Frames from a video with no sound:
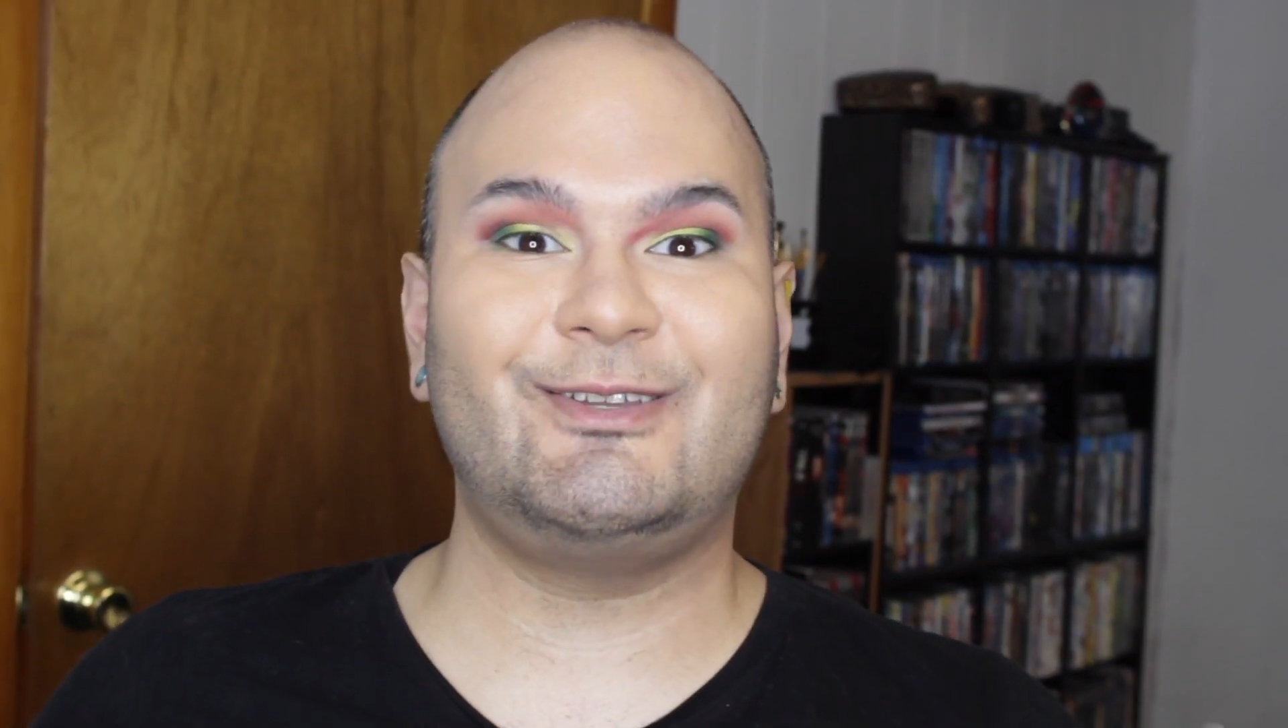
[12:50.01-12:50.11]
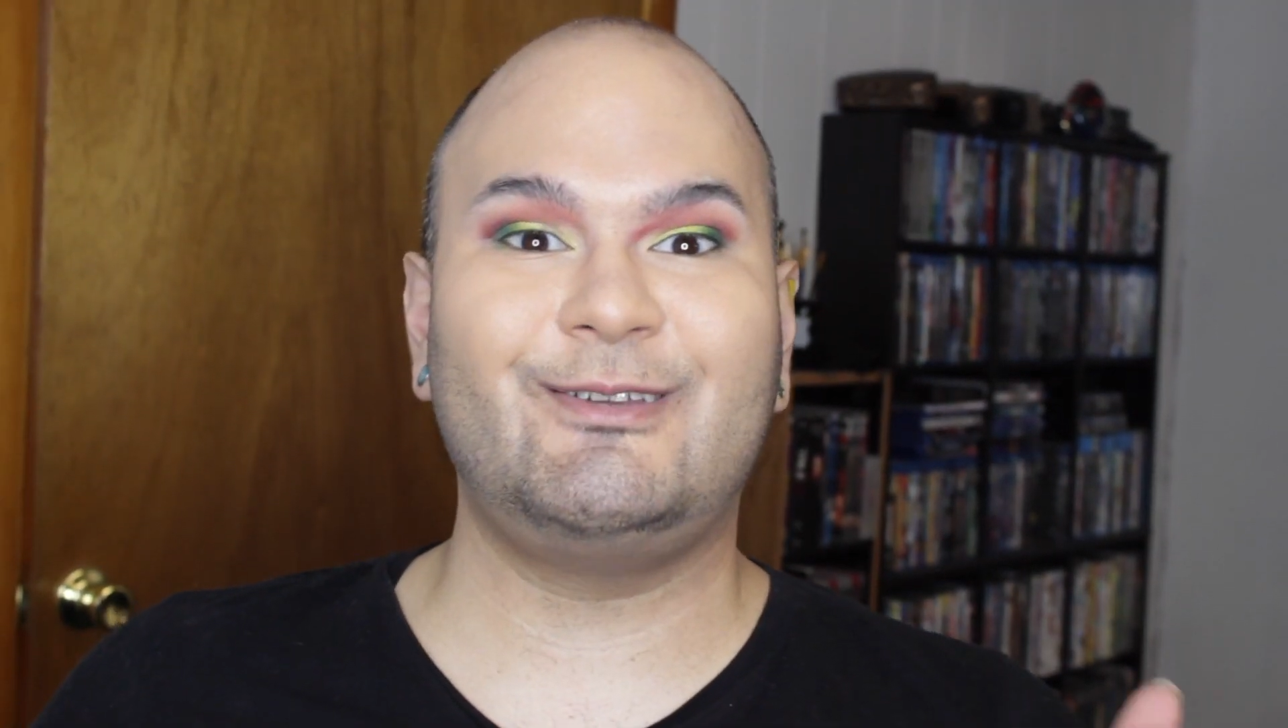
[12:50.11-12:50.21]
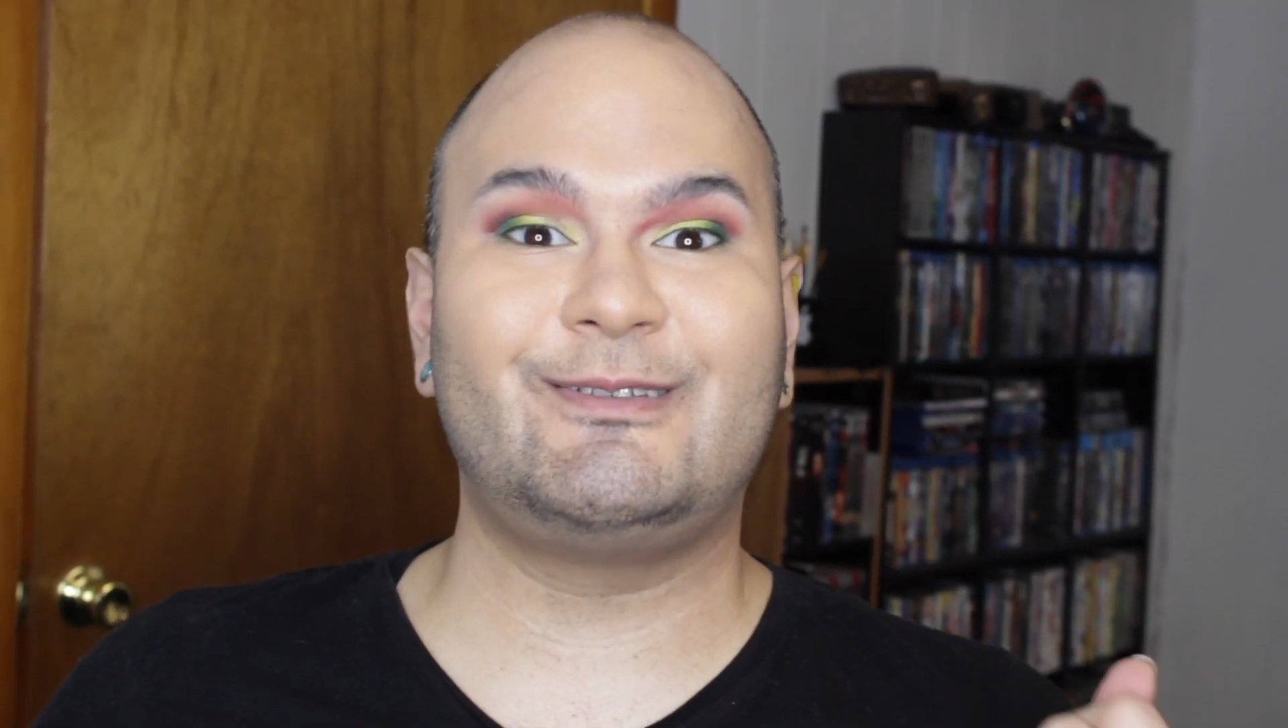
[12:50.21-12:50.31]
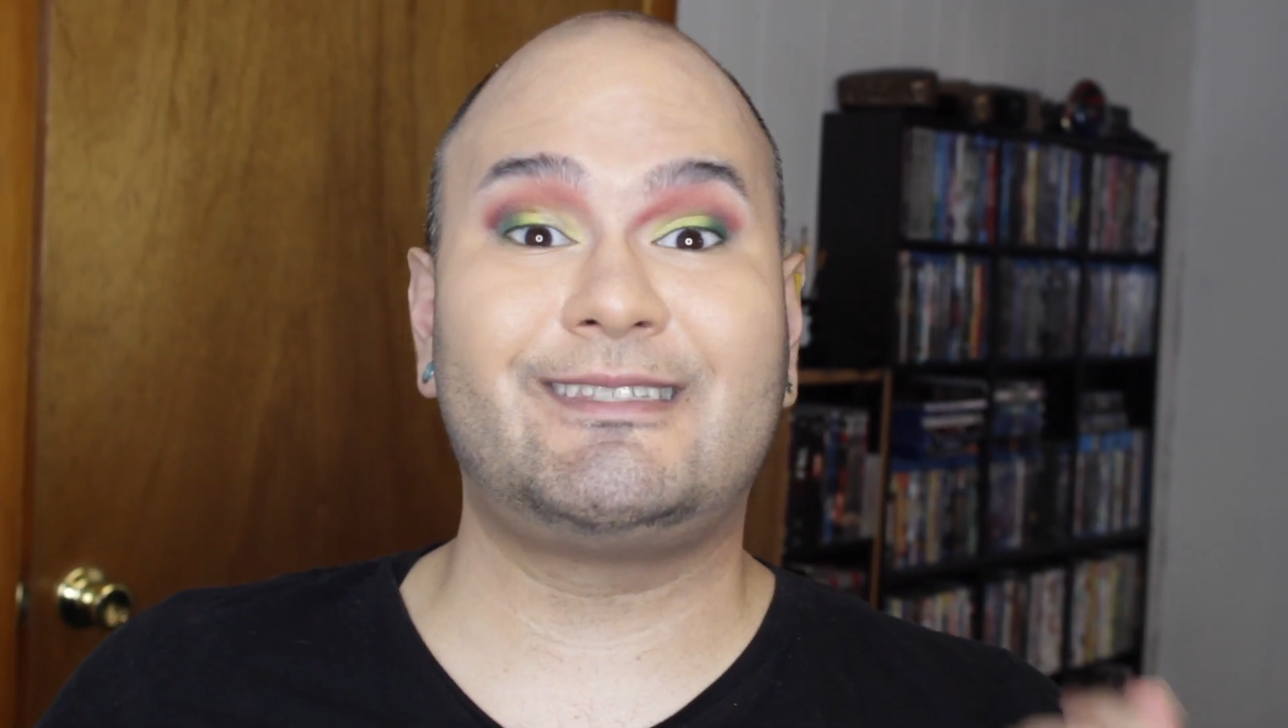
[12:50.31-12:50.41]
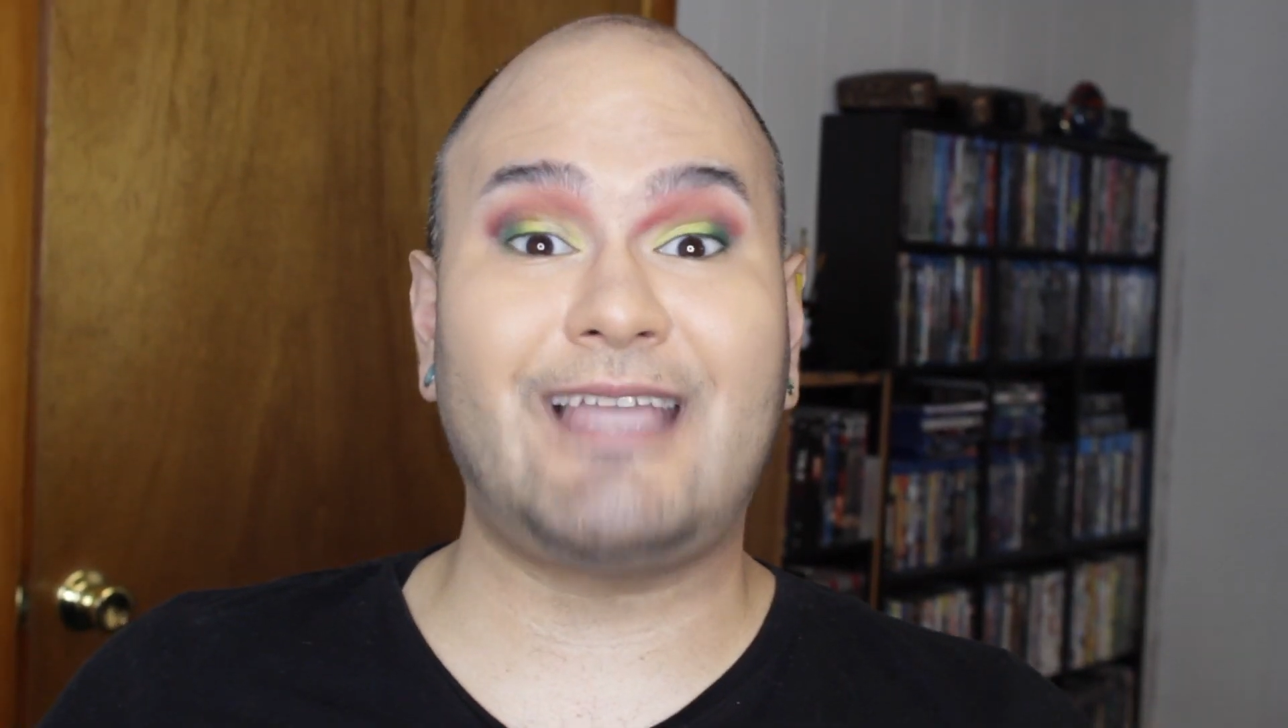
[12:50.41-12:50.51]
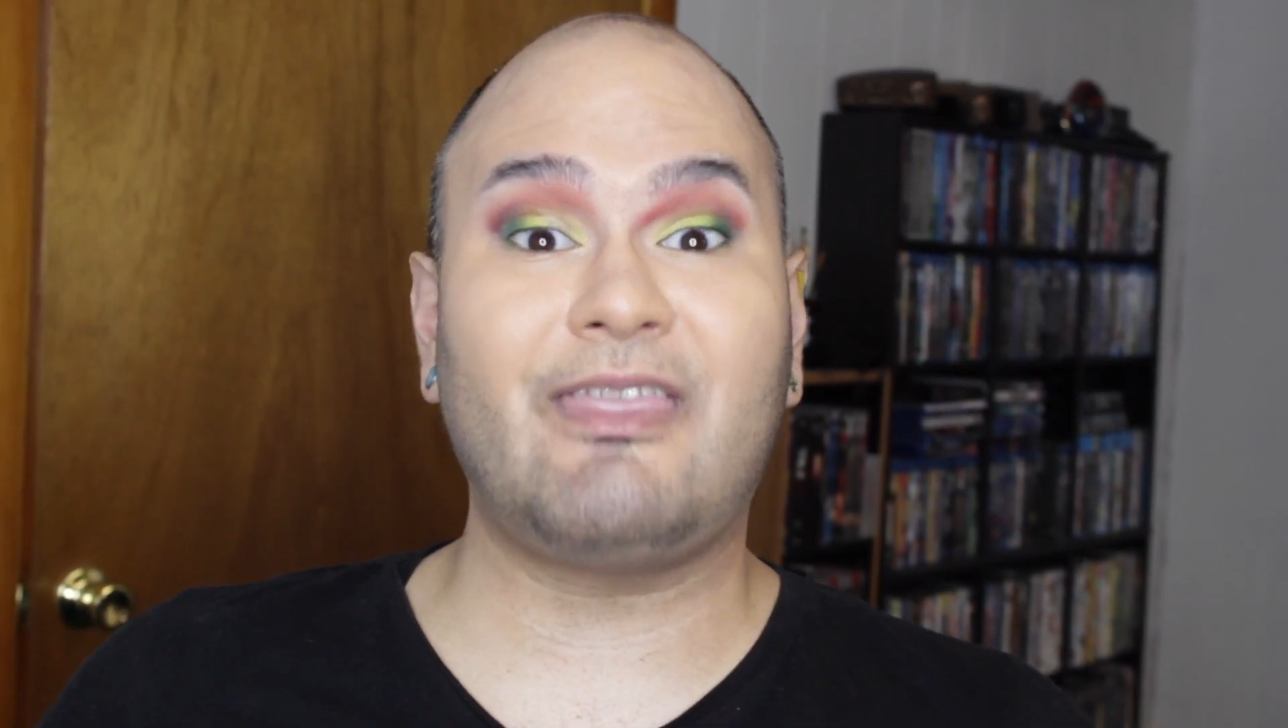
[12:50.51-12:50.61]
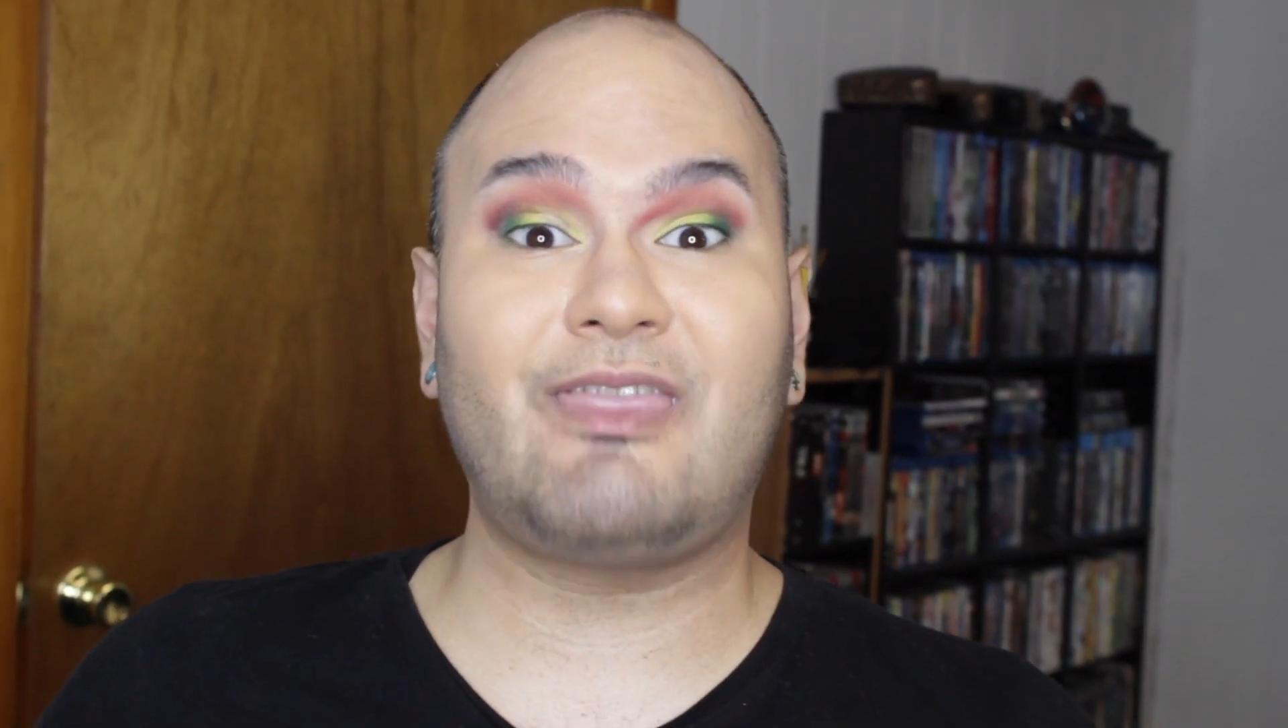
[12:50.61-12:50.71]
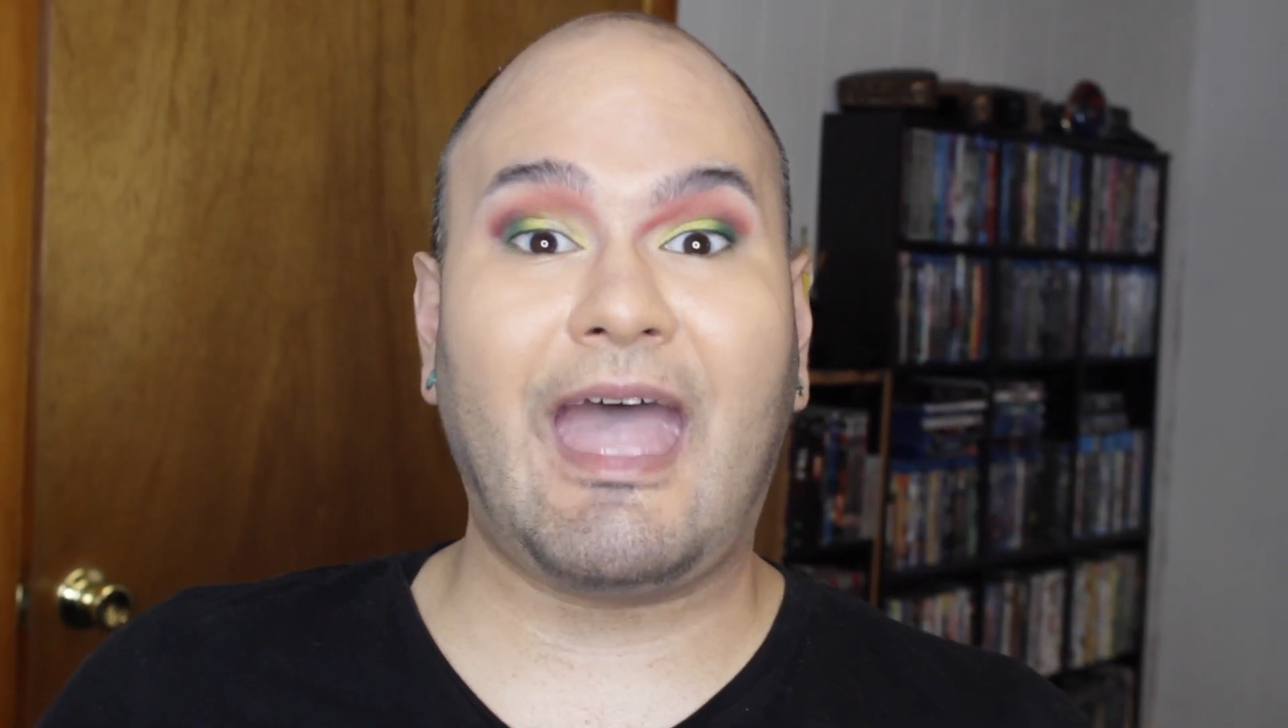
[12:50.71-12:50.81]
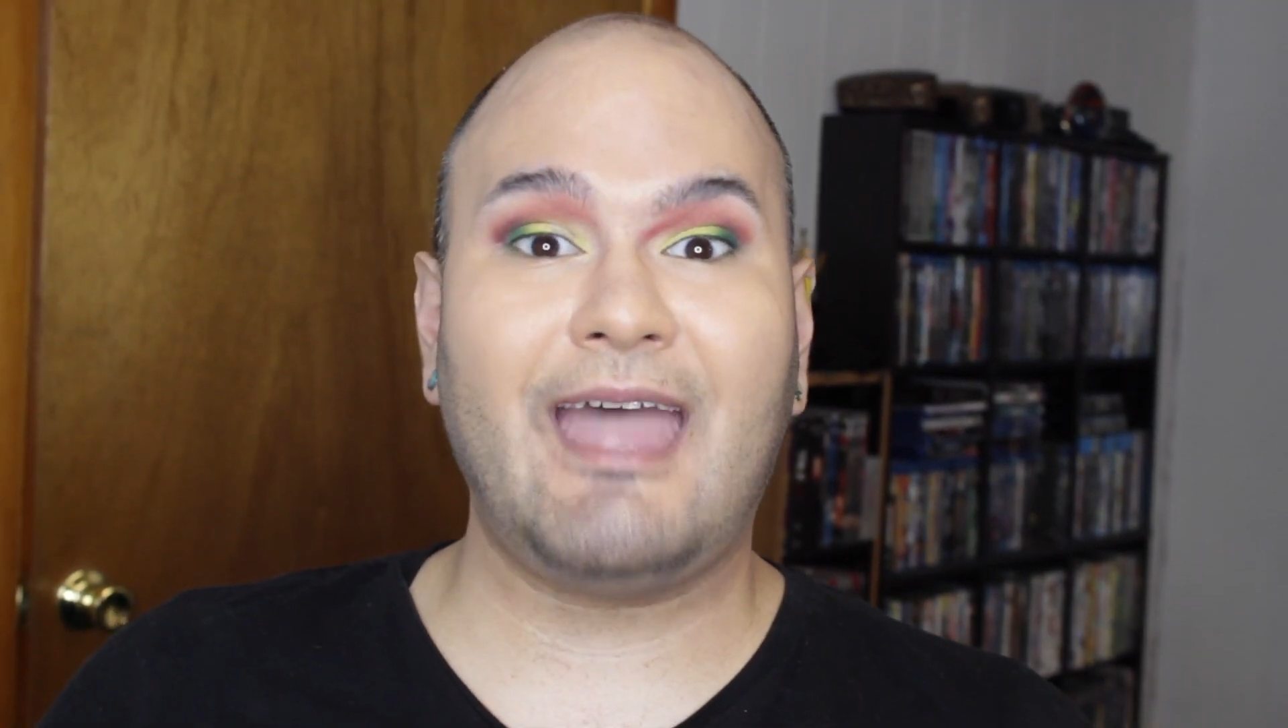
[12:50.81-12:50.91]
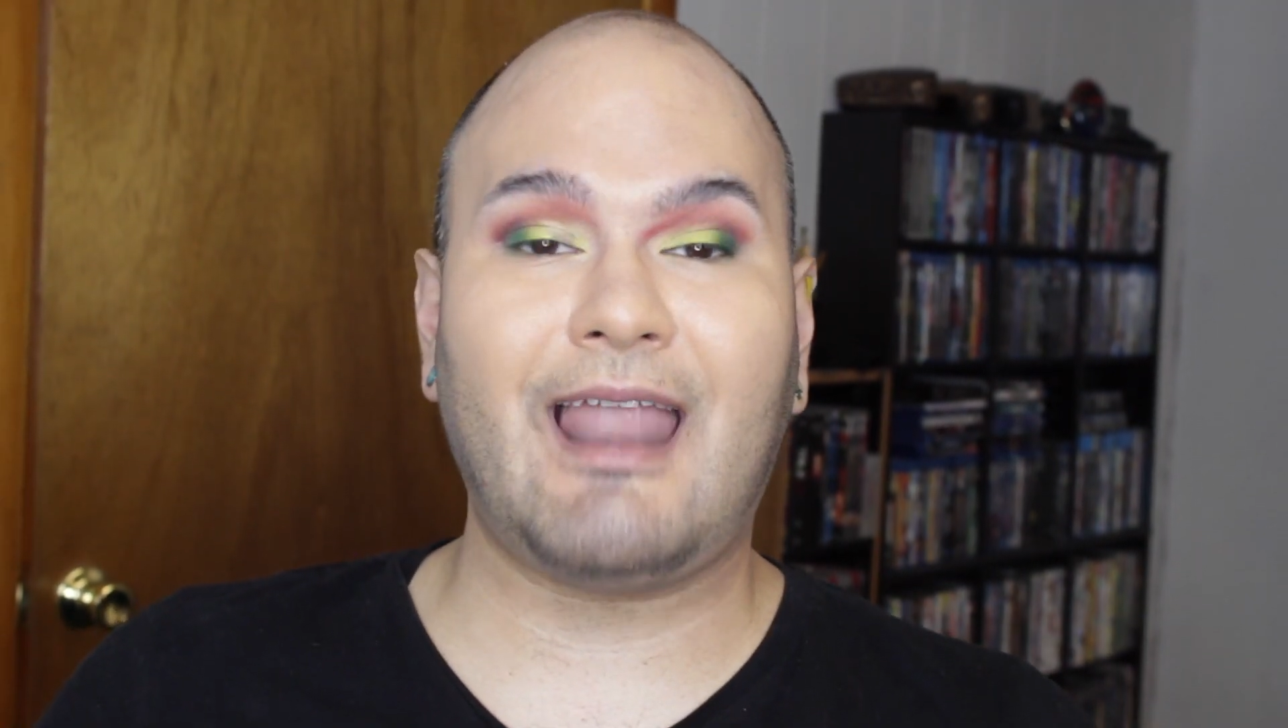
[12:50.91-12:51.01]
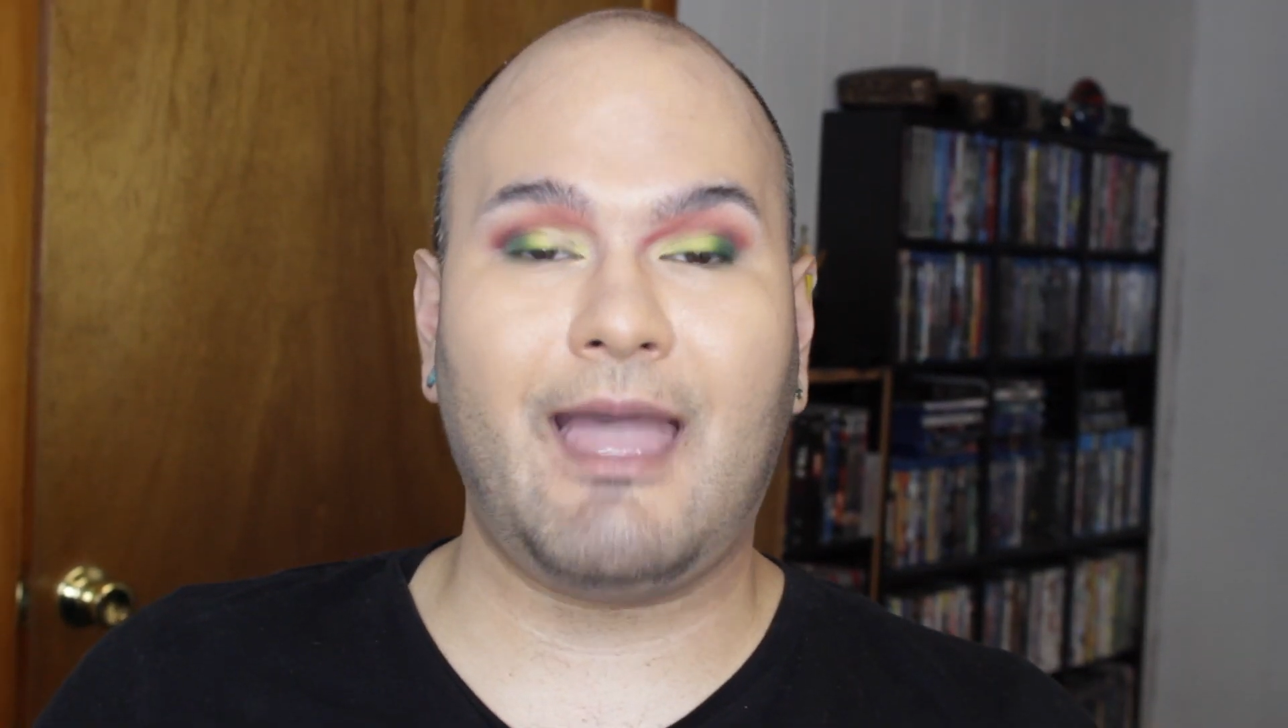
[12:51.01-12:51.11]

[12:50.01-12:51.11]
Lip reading: to set that,